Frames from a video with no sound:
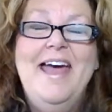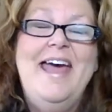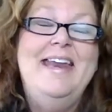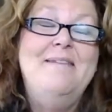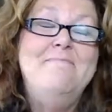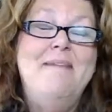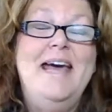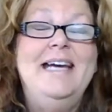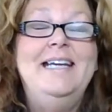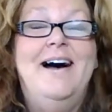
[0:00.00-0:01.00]
And it
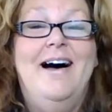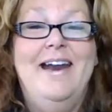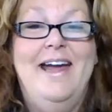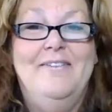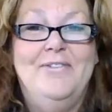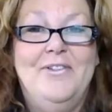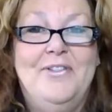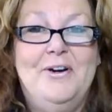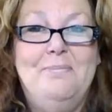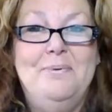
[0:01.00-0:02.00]
may not have the
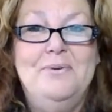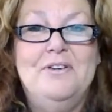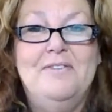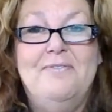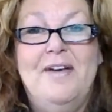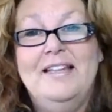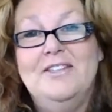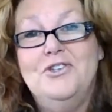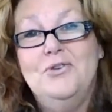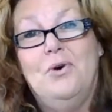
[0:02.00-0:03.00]
therapeutic effect
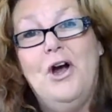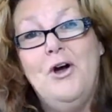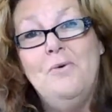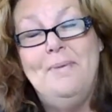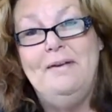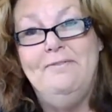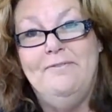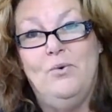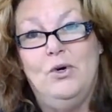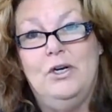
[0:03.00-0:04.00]
that you were hoping
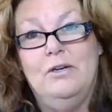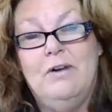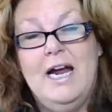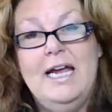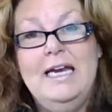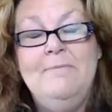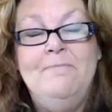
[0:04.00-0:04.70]
for, right?